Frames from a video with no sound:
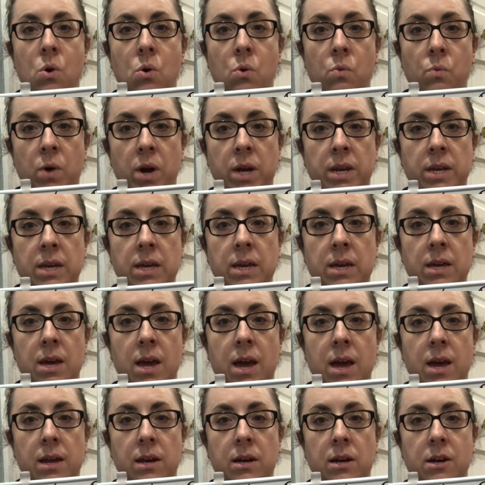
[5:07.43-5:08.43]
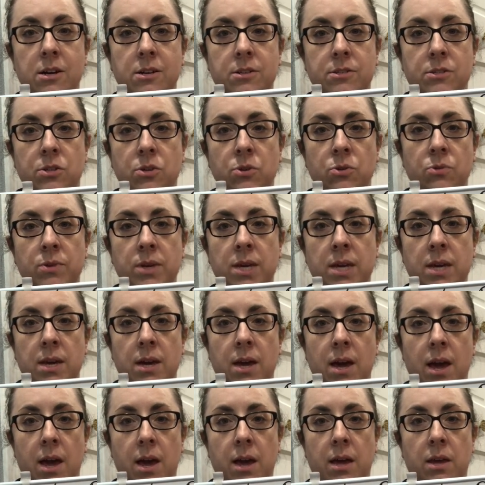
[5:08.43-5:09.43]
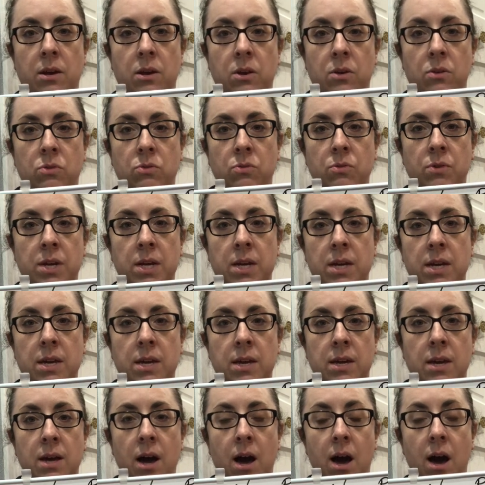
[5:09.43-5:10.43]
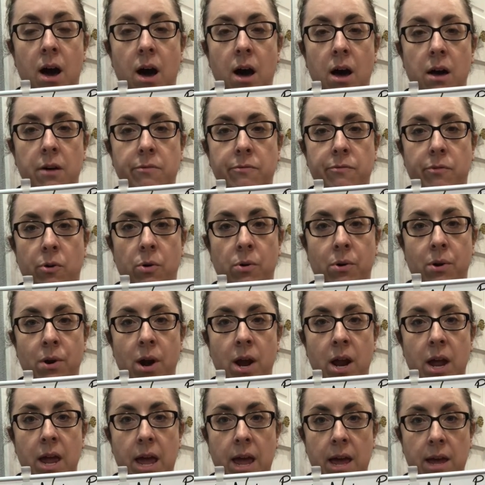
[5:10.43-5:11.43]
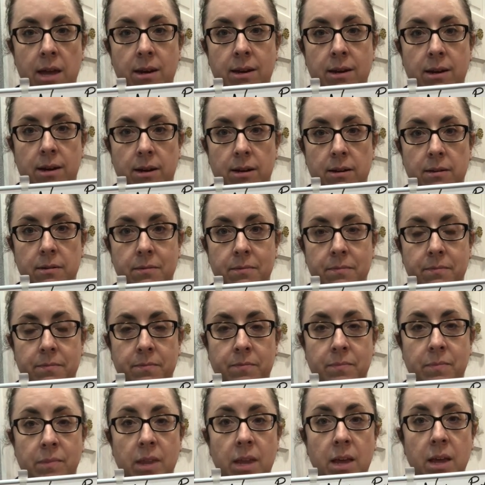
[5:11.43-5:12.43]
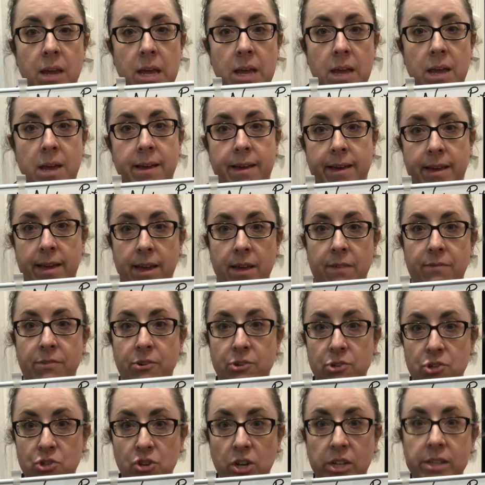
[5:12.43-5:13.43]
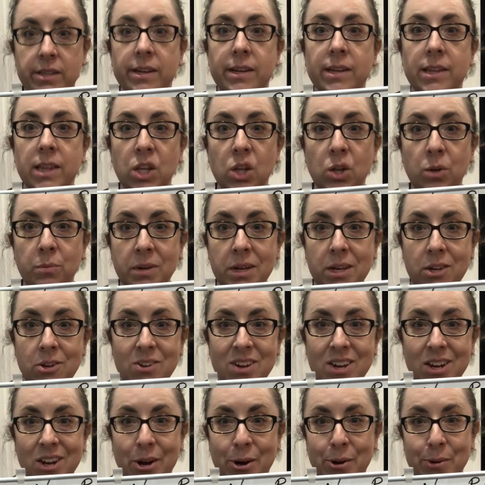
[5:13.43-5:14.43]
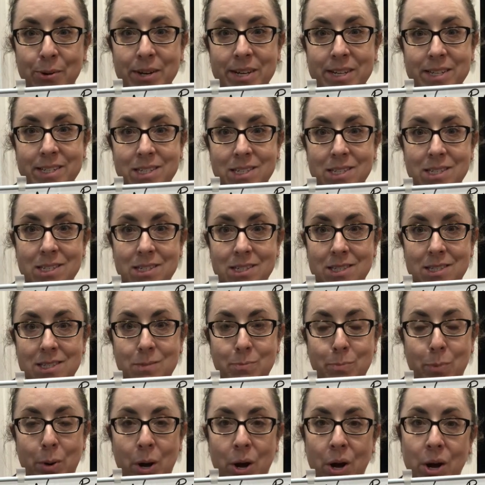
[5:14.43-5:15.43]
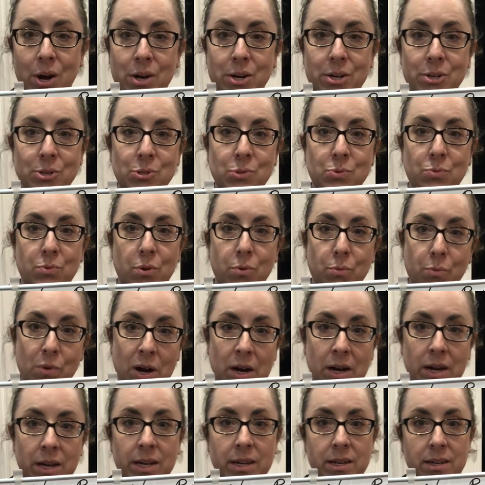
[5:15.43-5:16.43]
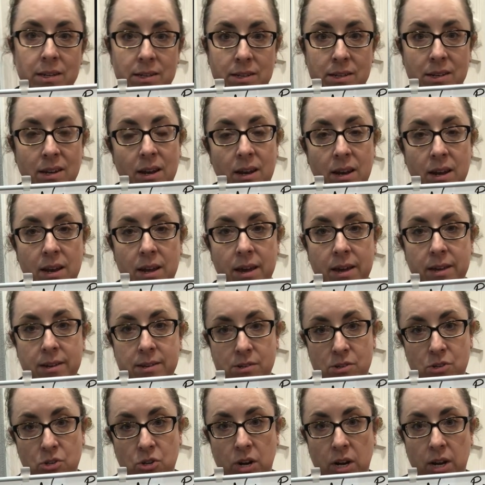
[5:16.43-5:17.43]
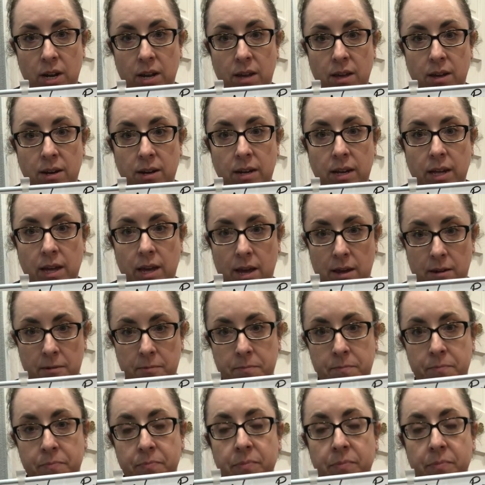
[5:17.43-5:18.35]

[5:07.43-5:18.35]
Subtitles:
1 E and a, 2 E and 3 E, a, 4 and a. If you're struggling a little bit, you can always pause, rewind, and try to get it again.